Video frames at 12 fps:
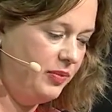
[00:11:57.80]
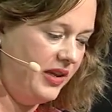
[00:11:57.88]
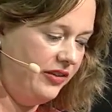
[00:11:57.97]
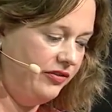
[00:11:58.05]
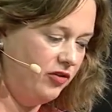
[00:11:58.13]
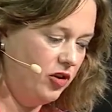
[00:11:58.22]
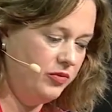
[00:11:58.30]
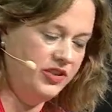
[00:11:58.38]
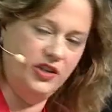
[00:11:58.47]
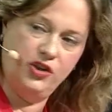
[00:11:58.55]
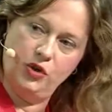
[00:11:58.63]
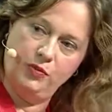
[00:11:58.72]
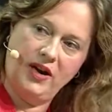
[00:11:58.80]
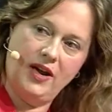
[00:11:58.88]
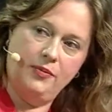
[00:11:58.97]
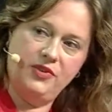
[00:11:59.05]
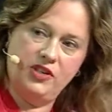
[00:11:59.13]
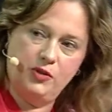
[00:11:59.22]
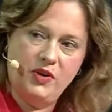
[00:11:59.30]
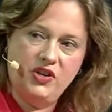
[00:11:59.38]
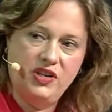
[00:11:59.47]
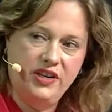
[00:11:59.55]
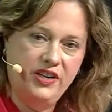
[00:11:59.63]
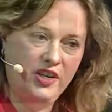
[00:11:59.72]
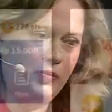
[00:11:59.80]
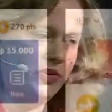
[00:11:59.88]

platforms, these super apps, especially in Asia